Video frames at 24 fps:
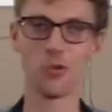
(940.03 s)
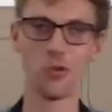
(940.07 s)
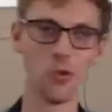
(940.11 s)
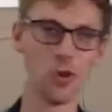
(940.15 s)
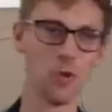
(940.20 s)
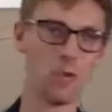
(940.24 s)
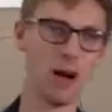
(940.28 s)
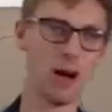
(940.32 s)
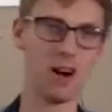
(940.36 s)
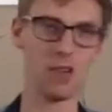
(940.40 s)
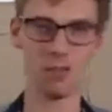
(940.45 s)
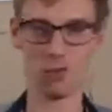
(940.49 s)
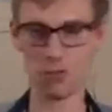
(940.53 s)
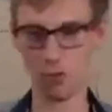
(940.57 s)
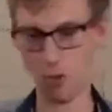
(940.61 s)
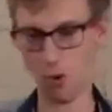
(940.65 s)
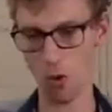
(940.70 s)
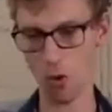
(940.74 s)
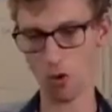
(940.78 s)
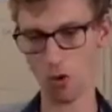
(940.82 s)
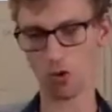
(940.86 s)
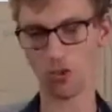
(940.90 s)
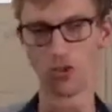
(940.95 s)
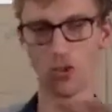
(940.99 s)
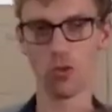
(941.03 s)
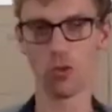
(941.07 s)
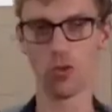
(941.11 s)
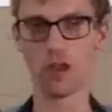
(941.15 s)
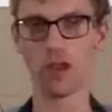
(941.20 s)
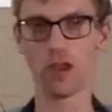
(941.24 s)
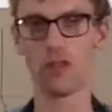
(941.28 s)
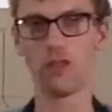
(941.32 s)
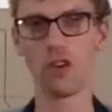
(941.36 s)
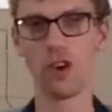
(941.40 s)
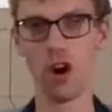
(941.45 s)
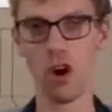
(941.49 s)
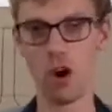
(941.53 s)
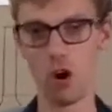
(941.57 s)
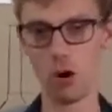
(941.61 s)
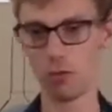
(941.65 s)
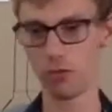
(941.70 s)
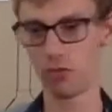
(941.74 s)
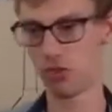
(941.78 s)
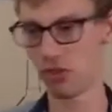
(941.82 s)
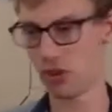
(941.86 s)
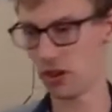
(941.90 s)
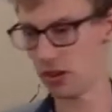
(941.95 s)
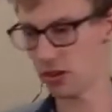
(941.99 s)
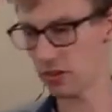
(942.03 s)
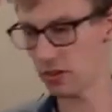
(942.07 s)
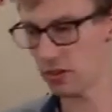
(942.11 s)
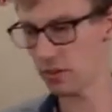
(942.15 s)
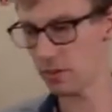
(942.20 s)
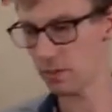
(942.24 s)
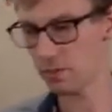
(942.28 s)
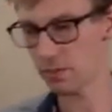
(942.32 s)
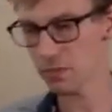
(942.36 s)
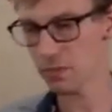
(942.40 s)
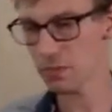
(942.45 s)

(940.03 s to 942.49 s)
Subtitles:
all about forks and all the different options.